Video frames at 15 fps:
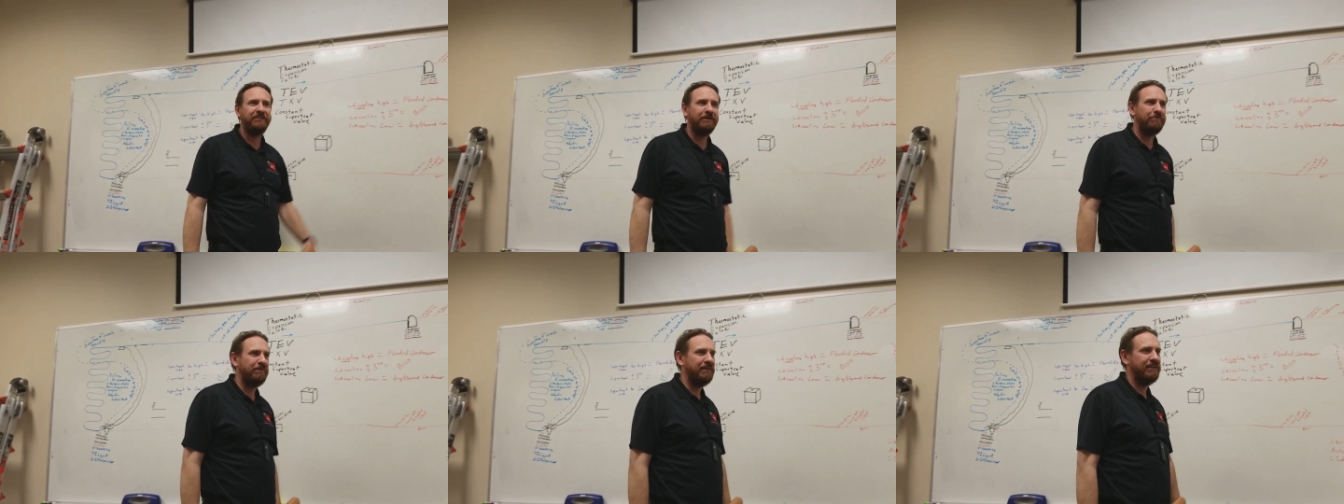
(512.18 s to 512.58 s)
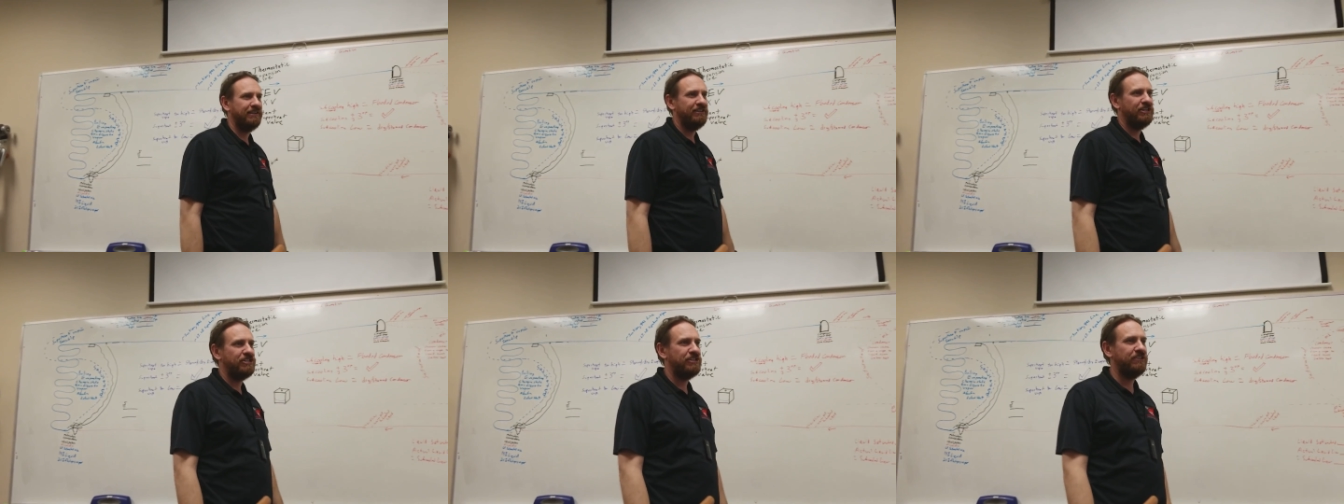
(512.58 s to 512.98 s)
operating
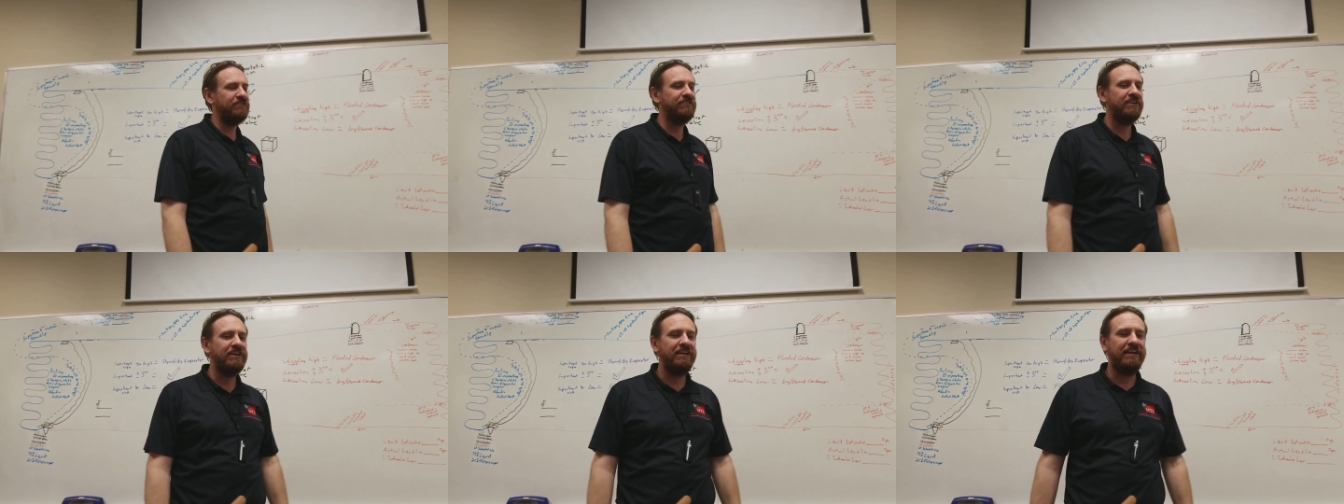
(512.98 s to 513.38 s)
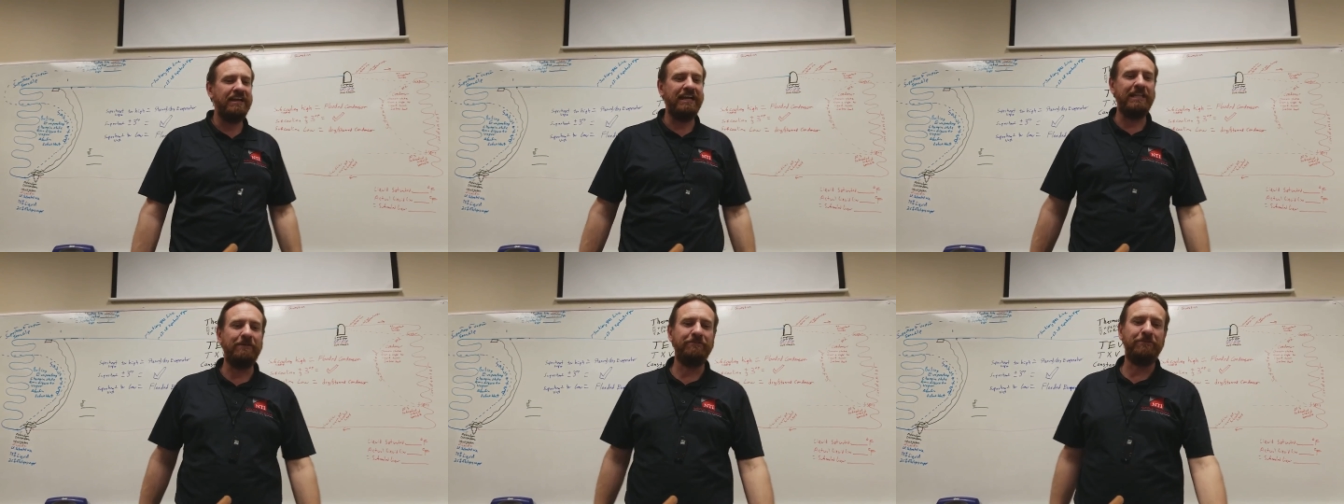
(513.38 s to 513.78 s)
conditions,
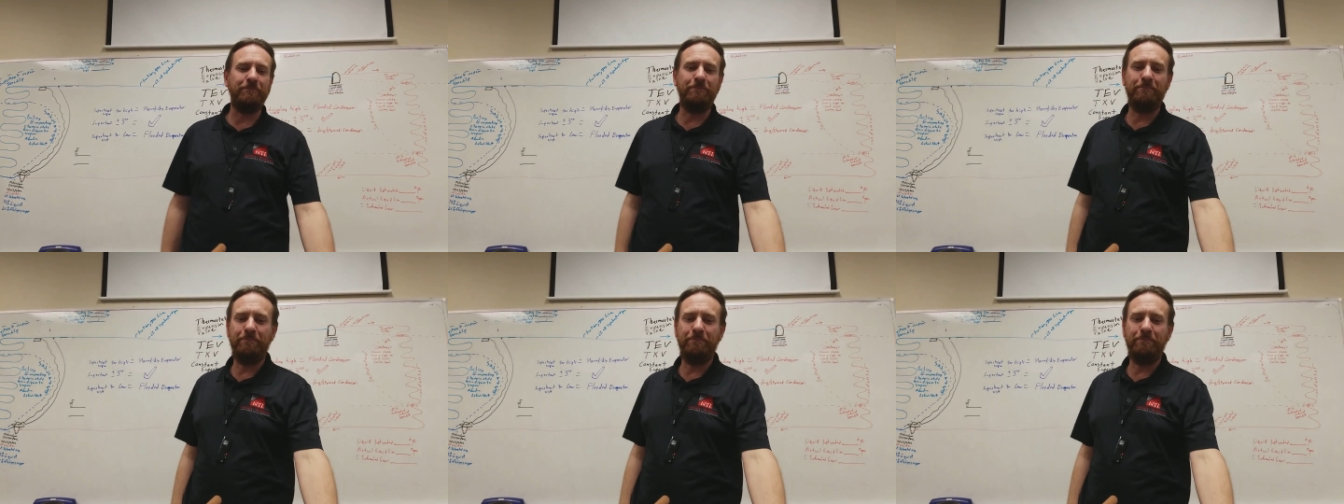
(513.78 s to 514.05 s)
and there was a